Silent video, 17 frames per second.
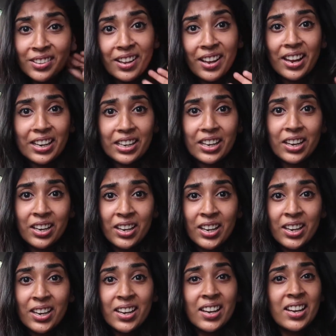Like,
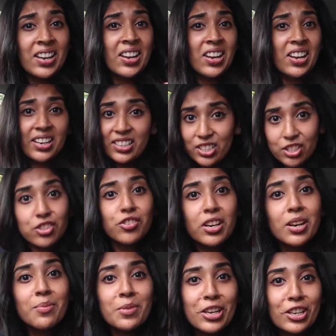
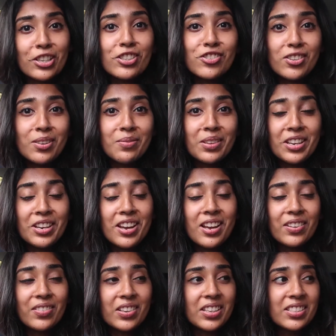extremely, extremely
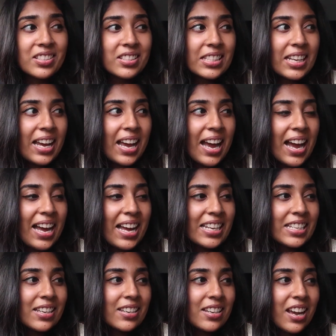nervous.
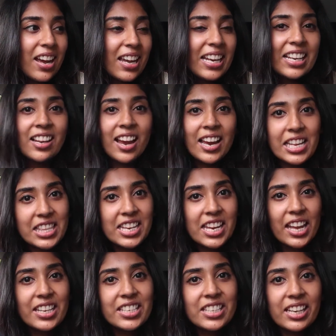And he liked the
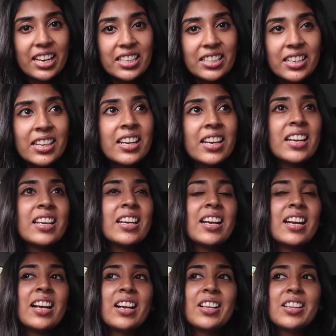ending.
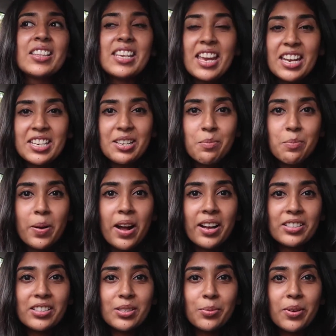The ending
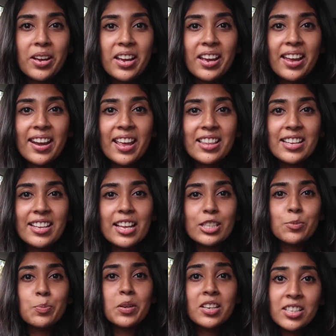part to it. And I think
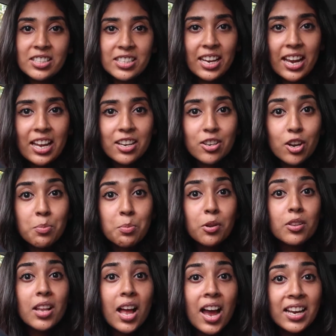that's because I had no
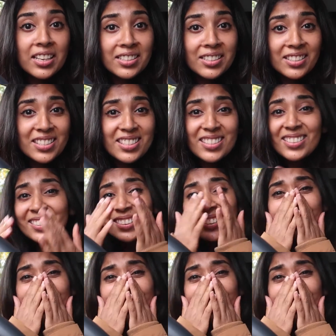more lines.